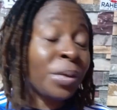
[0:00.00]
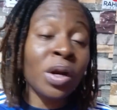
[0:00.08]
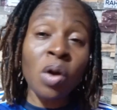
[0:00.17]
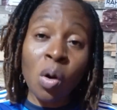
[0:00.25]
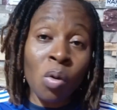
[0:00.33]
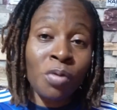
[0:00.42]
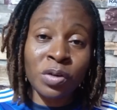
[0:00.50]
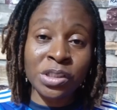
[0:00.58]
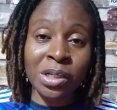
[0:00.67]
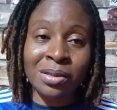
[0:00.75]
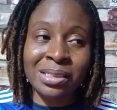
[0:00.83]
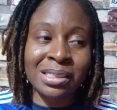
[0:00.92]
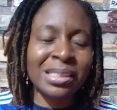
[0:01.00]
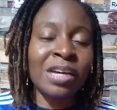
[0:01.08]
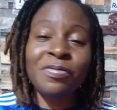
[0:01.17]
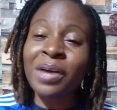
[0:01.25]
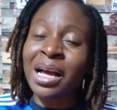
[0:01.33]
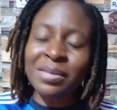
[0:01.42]
a long one for Chelsea. They
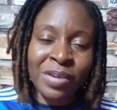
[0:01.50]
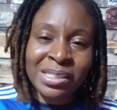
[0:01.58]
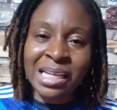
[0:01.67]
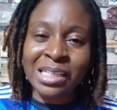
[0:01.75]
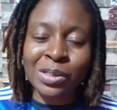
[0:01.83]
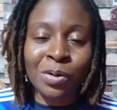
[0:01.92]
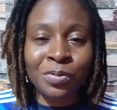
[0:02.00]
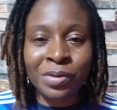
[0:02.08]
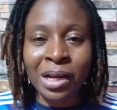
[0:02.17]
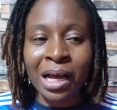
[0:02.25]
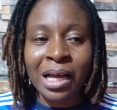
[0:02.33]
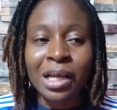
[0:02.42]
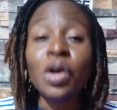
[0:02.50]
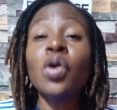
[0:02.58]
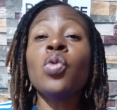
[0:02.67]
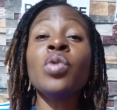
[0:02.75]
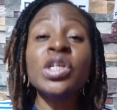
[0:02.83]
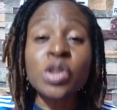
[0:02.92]
faced Aston Villa.
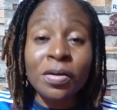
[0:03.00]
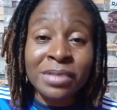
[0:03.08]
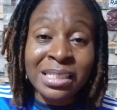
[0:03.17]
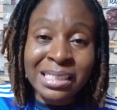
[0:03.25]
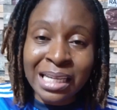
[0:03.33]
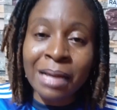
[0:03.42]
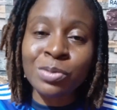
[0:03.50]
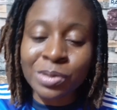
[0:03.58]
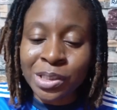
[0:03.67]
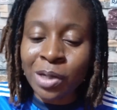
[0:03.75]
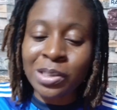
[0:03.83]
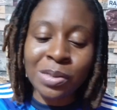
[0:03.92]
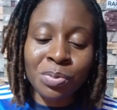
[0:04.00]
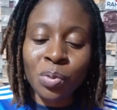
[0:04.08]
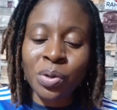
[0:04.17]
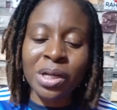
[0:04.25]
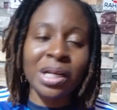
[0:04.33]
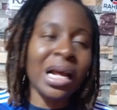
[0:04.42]
Which of these games will Chelsea be
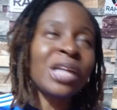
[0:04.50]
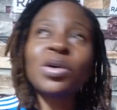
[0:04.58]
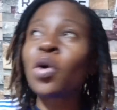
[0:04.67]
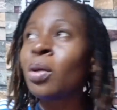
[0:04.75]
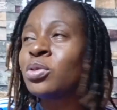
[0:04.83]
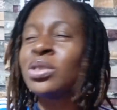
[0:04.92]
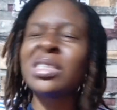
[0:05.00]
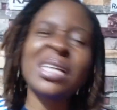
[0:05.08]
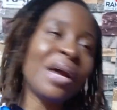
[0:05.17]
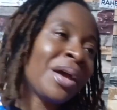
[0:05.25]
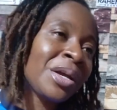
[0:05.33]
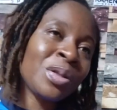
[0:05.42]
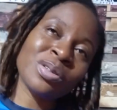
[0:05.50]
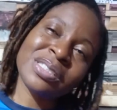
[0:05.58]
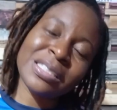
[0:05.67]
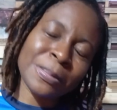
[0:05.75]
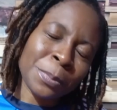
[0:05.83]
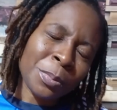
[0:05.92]
winning? And you come to the
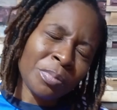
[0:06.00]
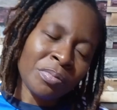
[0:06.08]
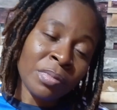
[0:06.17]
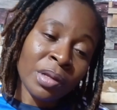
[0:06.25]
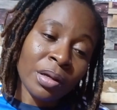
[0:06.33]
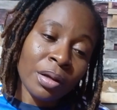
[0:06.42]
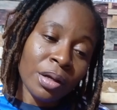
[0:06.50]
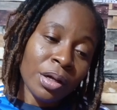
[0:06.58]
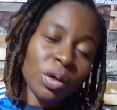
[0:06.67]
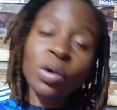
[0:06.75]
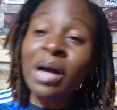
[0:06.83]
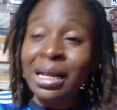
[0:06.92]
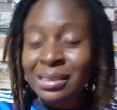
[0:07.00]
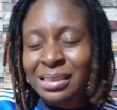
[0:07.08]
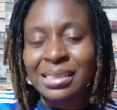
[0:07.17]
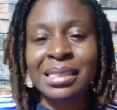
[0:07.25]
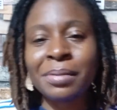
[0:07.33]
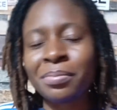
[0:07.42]
directors. Look at the
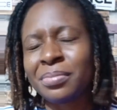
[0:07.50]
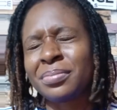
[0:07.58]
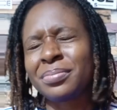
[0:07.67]
team.